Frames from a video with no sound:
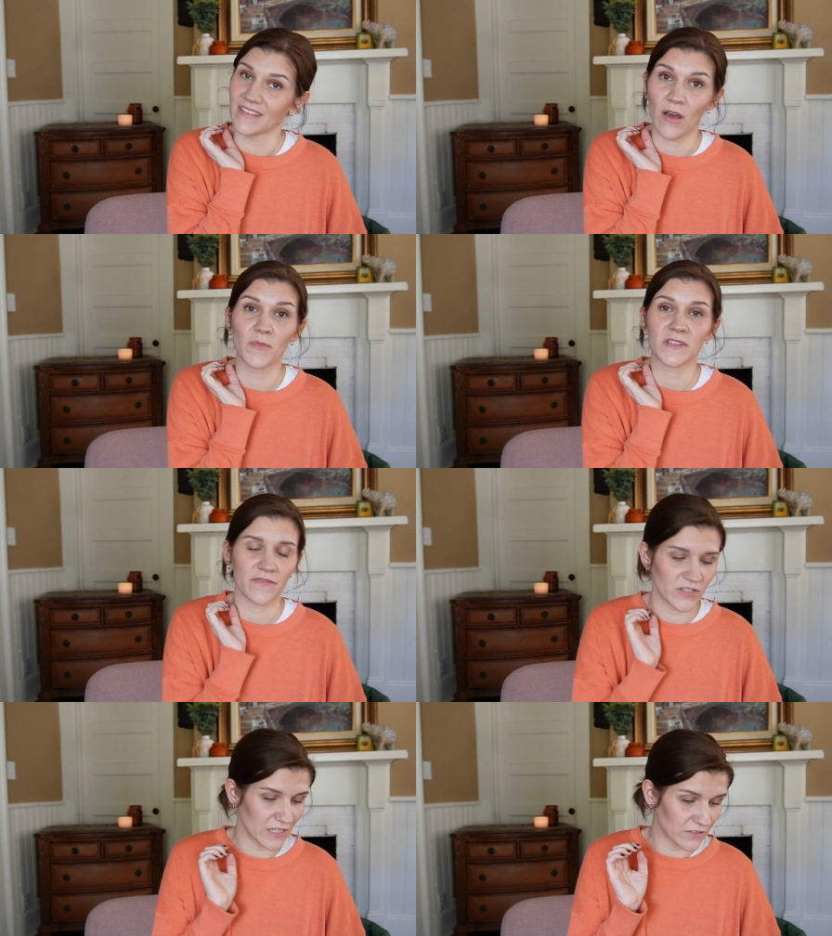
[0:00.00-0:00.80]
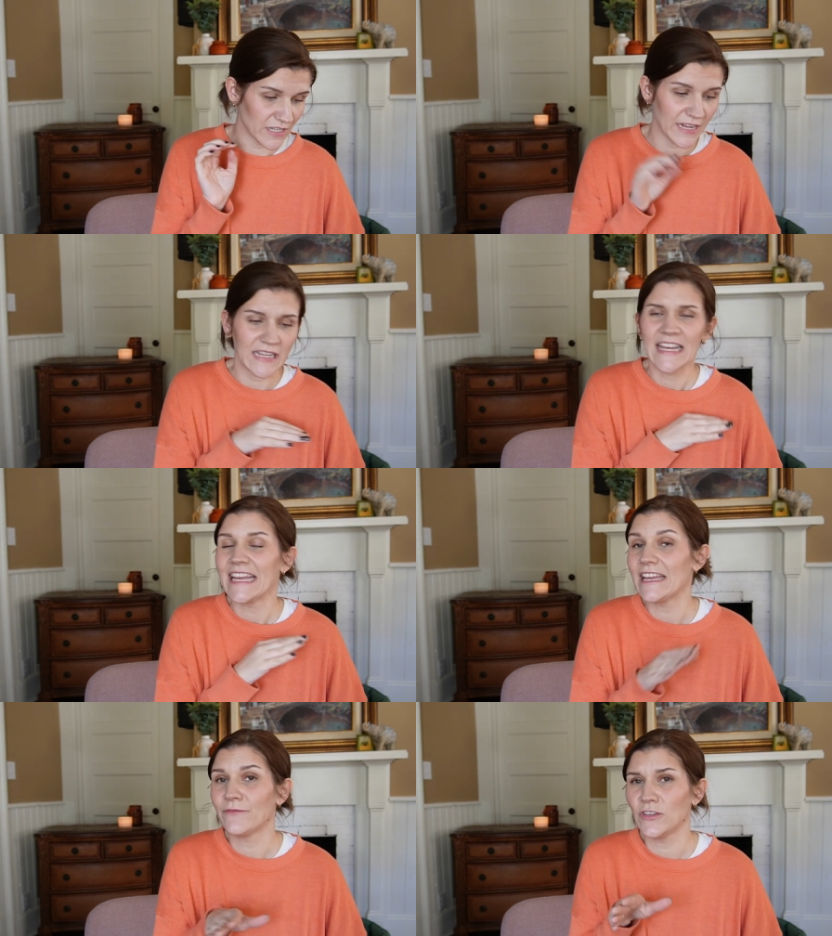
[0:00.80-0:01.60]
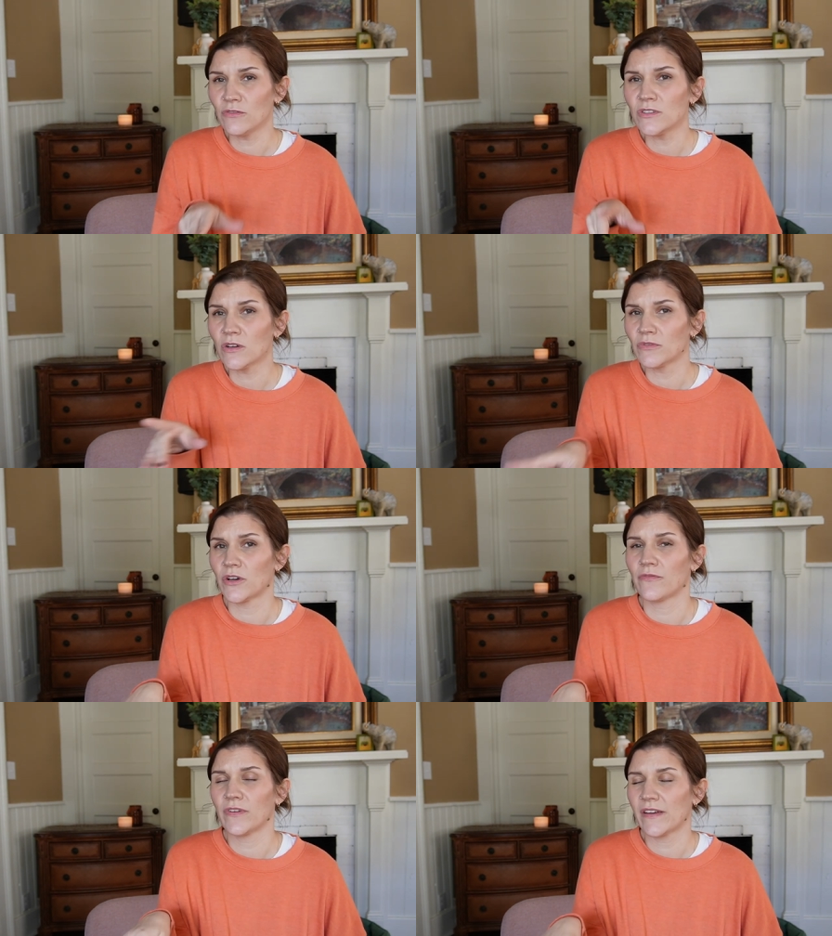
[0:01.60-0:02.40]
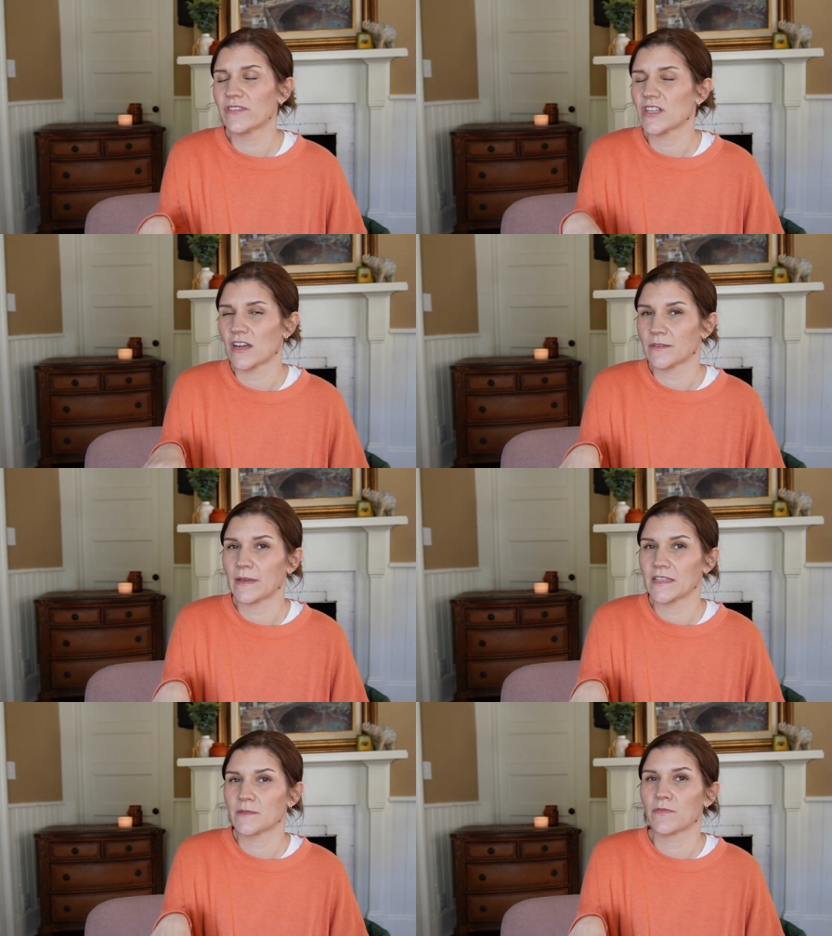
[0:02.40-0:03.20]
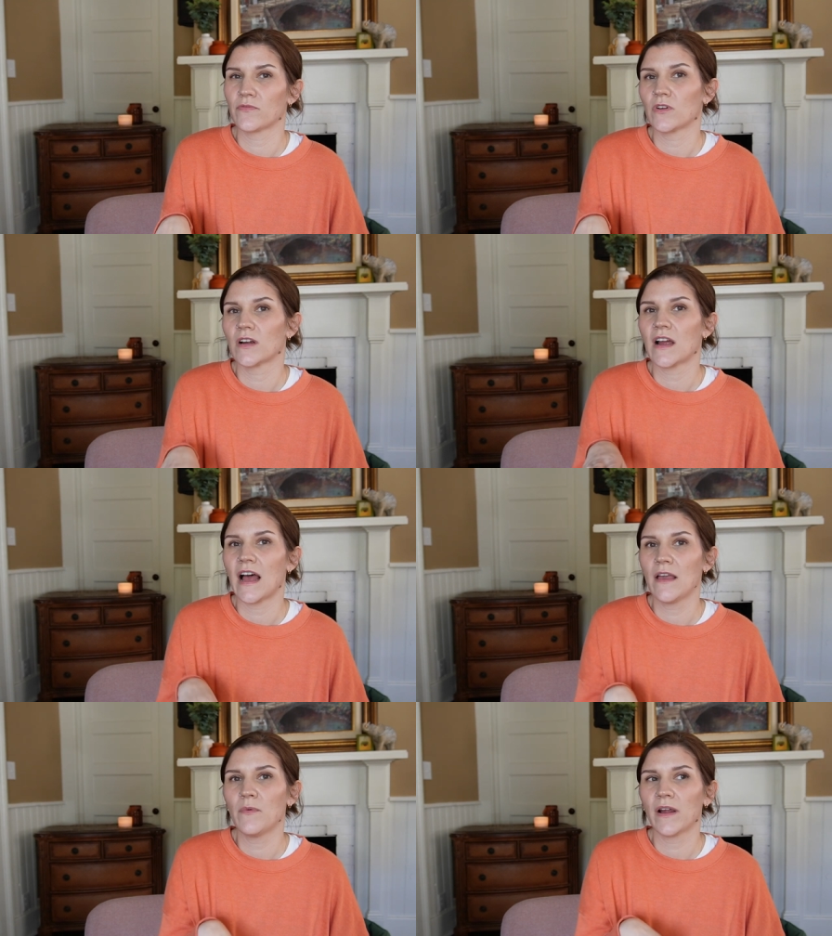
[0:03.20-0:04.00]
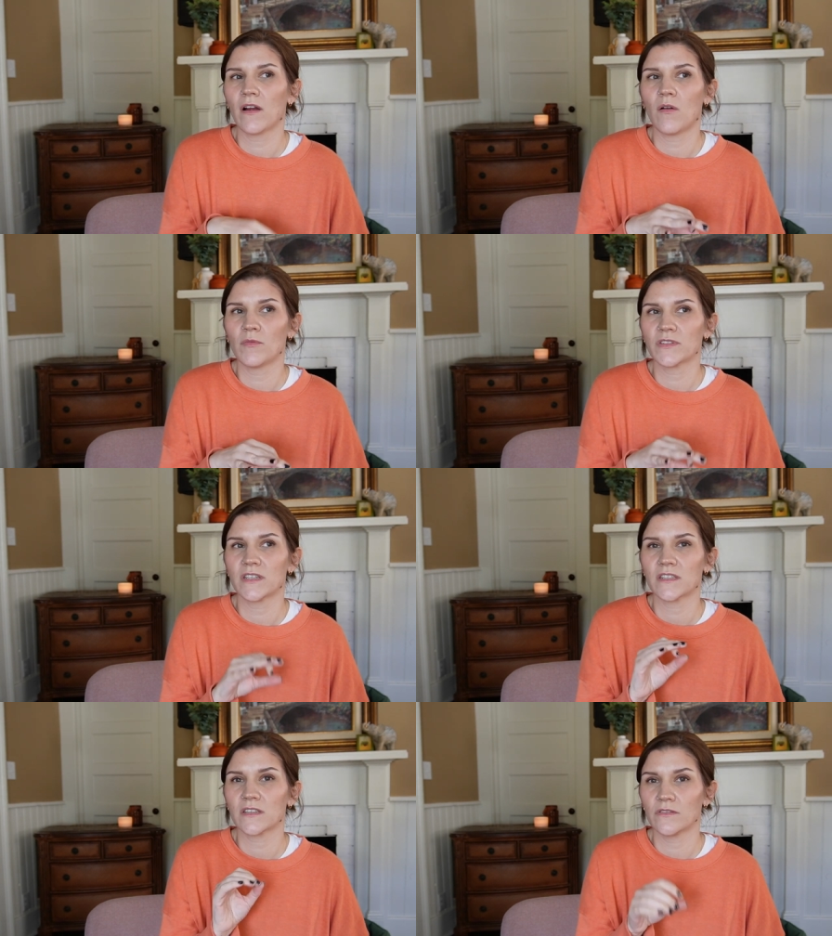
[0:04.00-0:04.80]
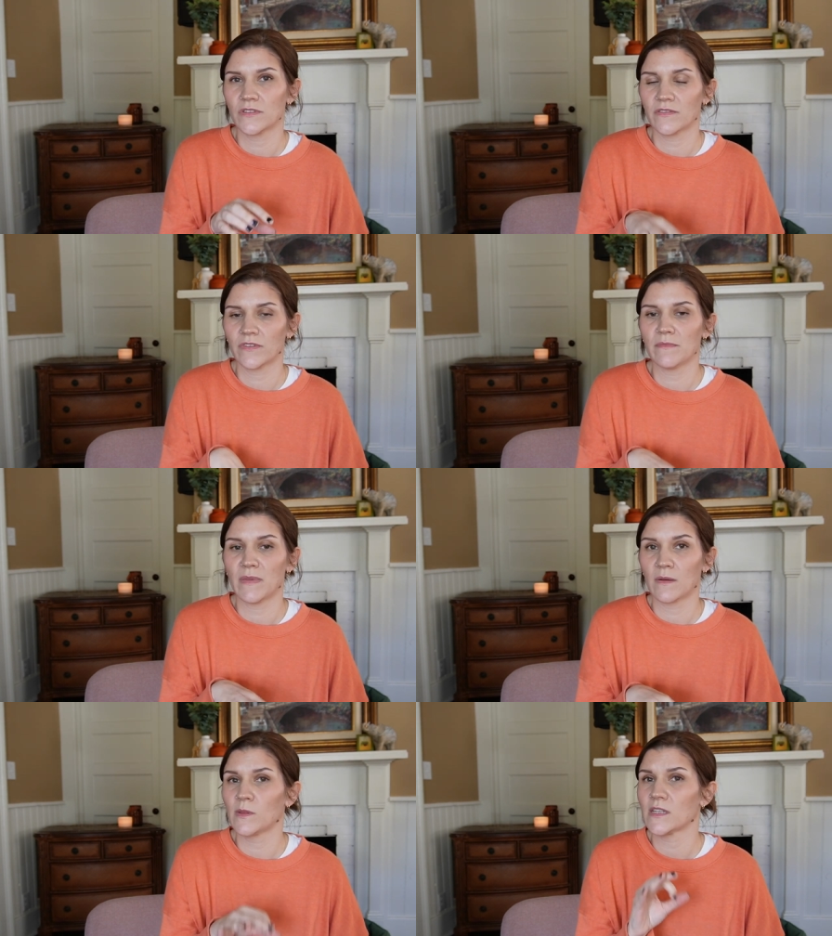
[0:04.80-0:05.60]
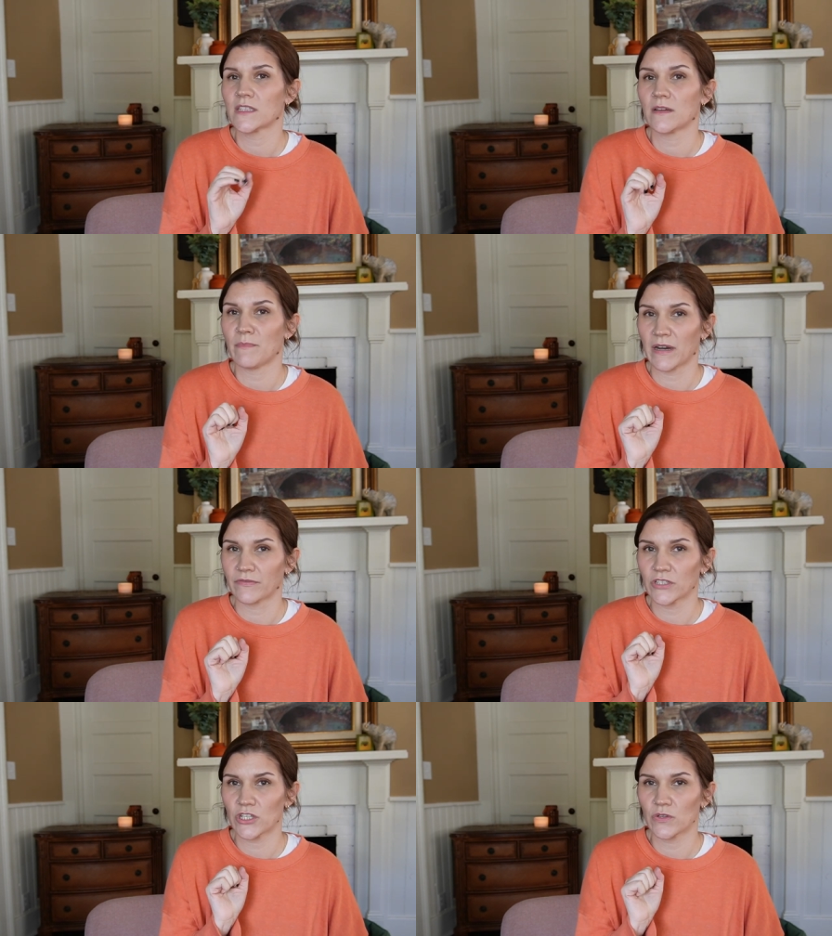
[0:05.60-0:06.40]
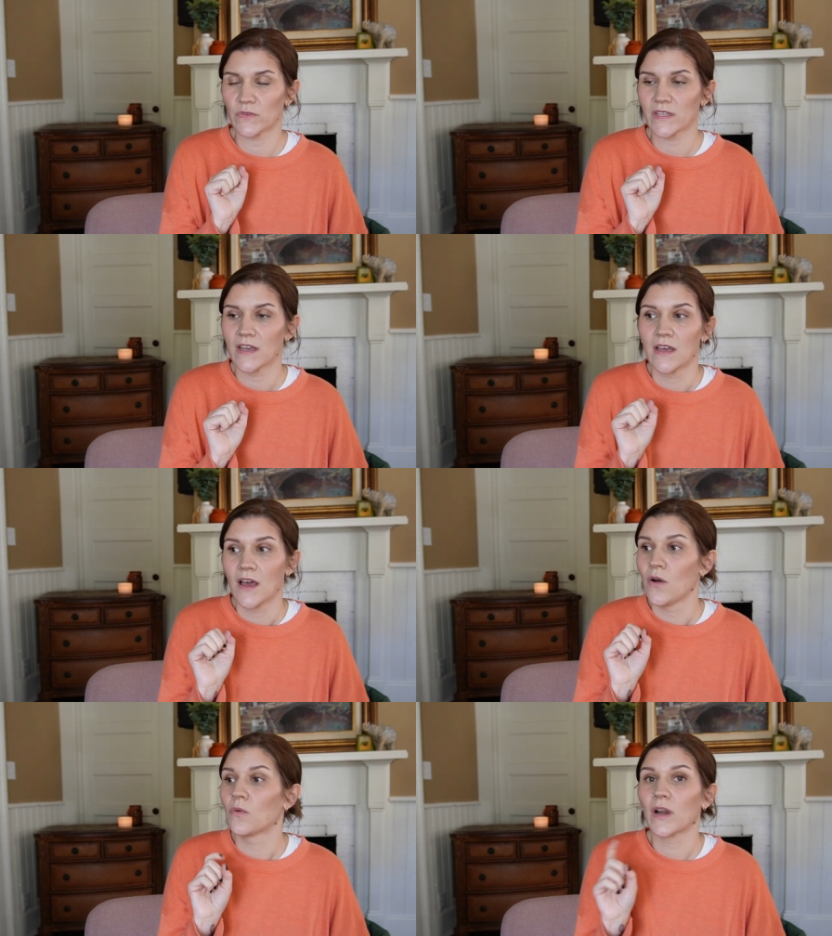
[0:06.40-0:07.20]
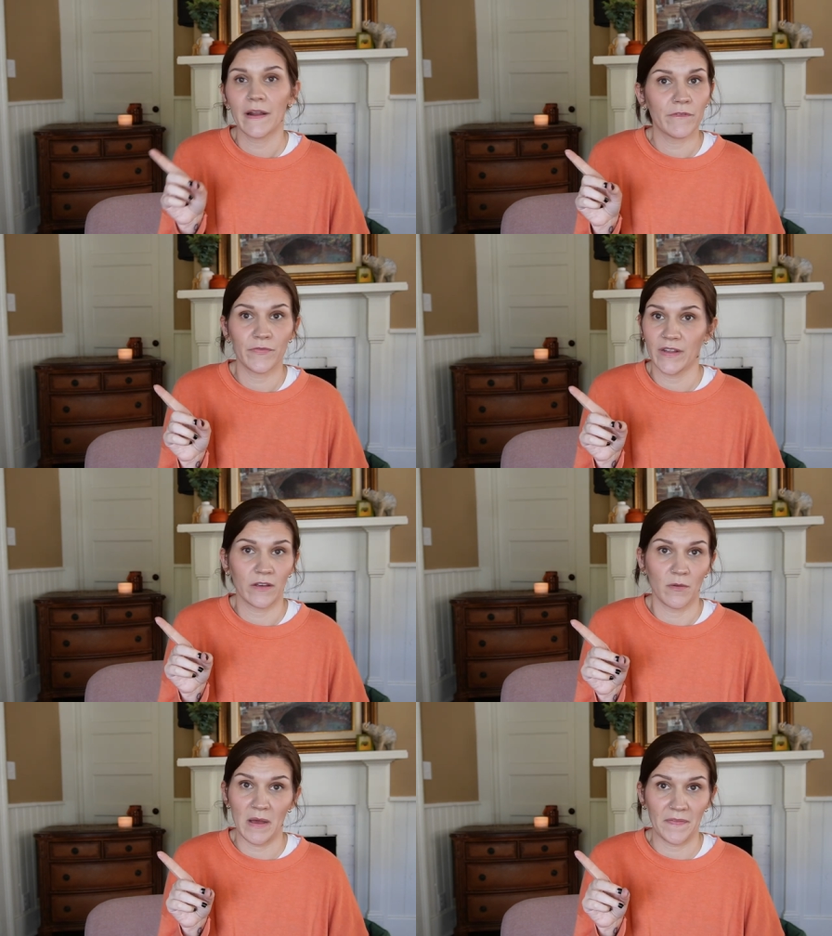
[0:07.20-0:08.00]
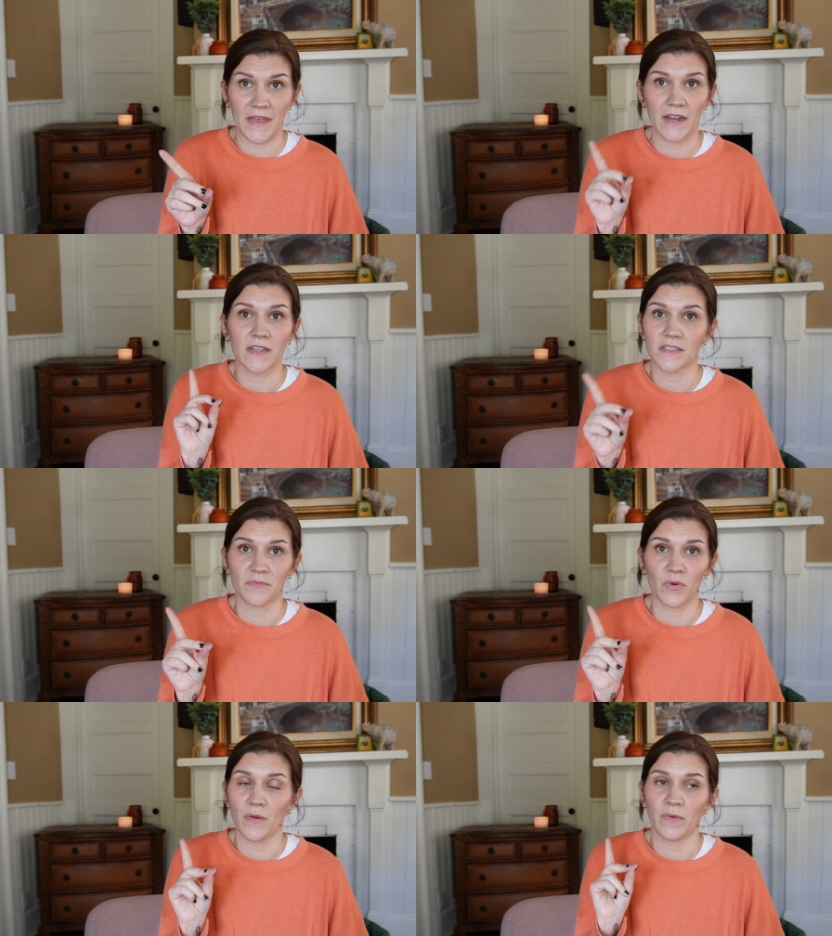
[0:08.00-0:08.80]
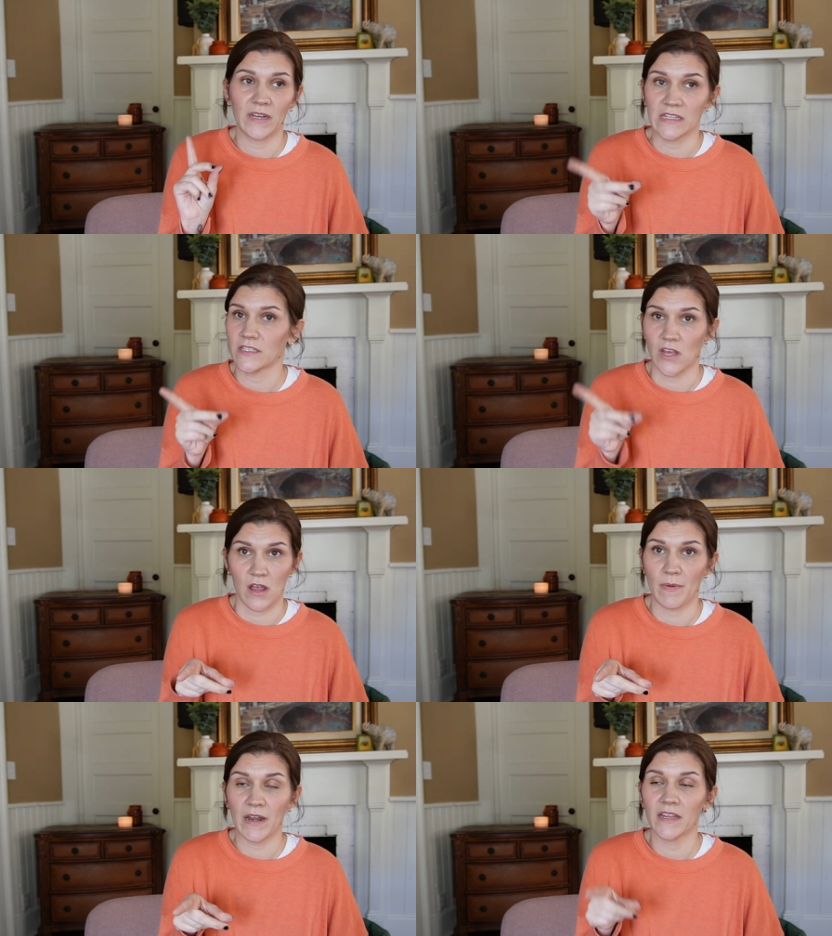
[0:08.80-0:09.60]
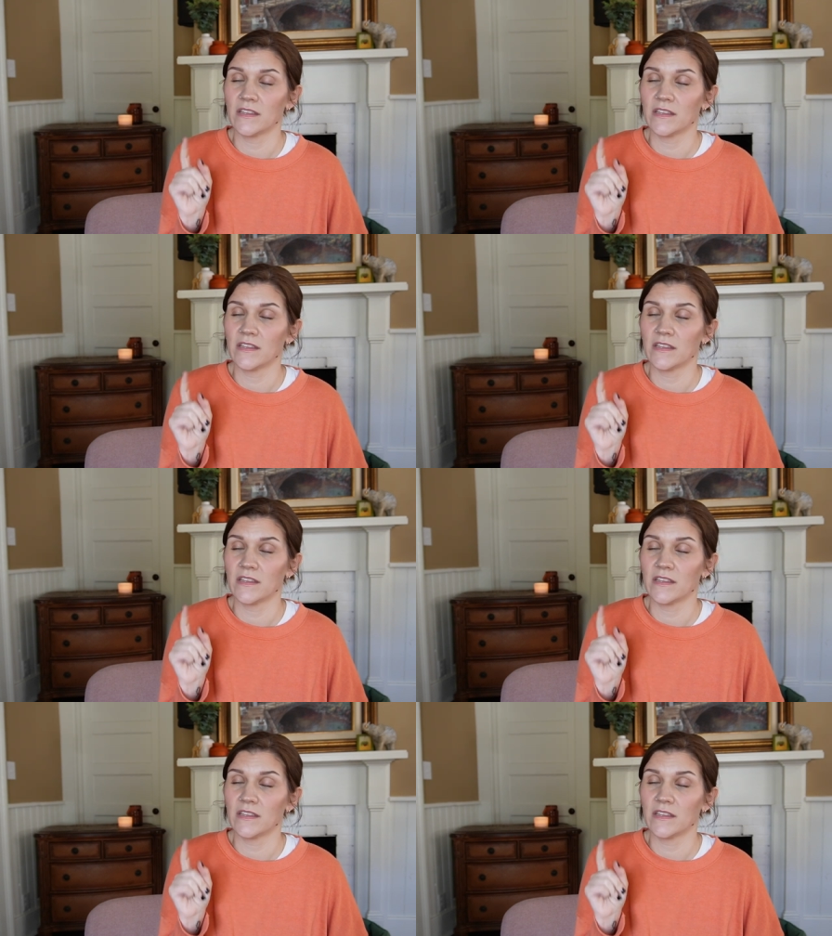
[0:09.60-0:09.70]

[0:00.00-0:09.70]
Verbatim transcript: Almost every single day. If you don't know, if we haven't talked about this before, I wear almost exclusively minimalist and barefoot shoes. We're going to have a video about that at some point. We need to talk about it.